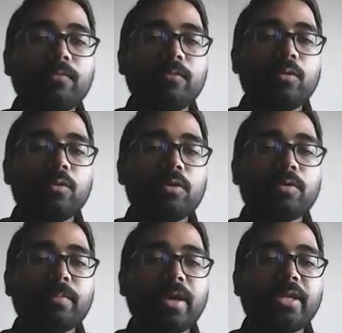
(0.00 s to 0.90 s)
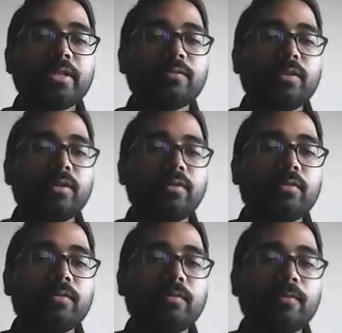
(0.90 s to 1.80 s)
4, minus 1.
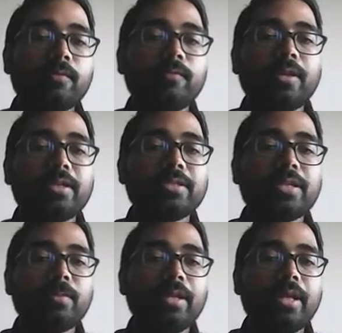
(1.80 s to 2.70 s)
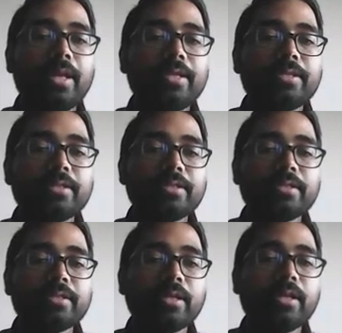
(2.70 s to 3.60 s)
For example, A is
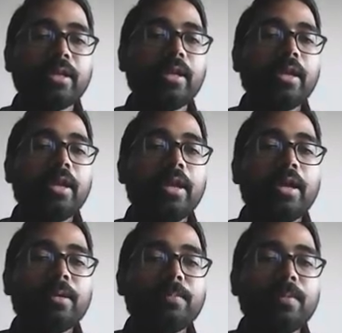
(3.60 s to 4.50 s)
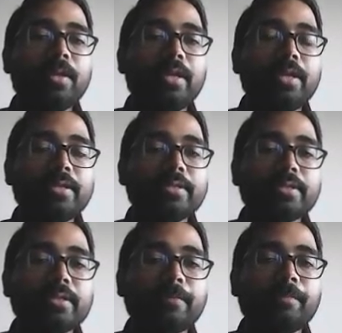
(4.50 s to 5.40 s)
this and B
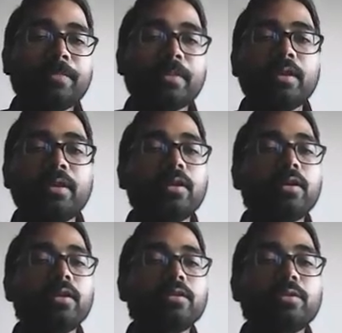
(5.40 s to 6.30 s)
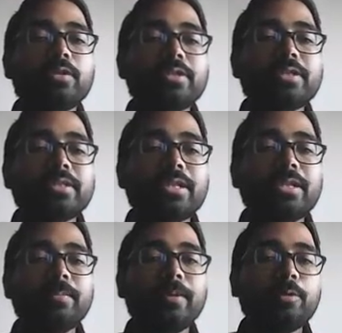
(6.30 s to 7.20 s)
is, so this is
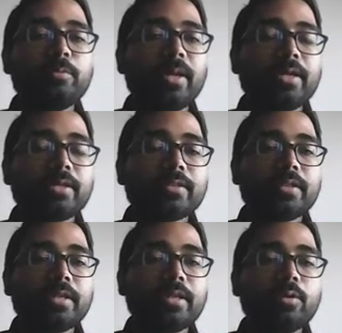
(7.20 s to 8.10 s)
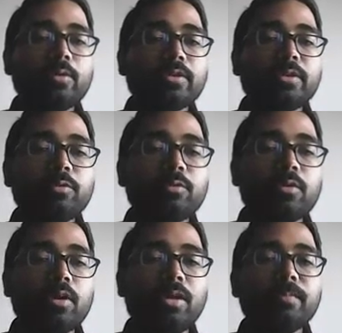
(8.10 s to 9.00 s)
3 by 2 matrix, 3 rows and 2
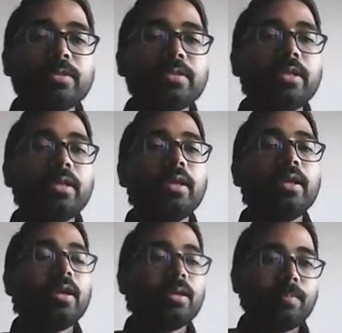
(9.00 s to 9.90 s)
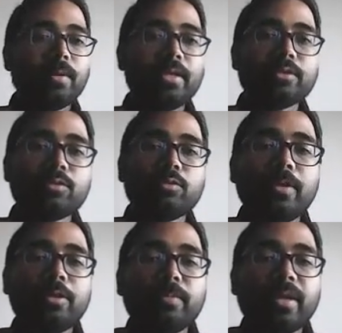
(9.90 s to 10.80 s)
columns, and B is 2
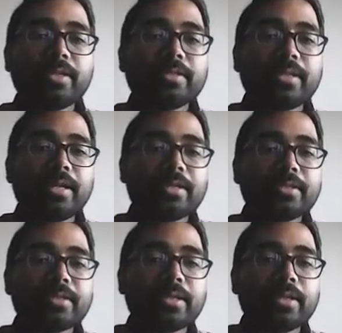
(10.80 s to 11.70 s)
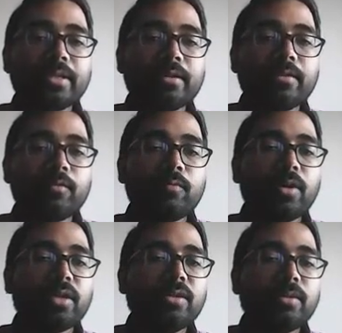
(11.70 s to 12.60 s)
by 2 matrix. Let us say
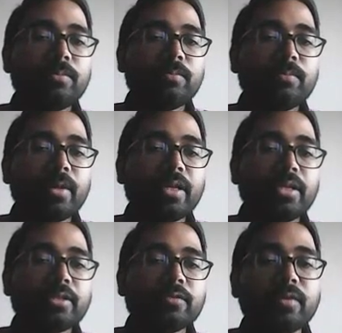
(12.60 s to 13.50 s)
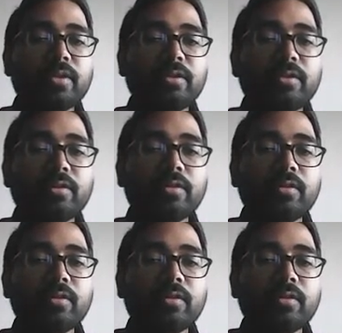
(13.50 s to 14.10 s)
1, minus 1,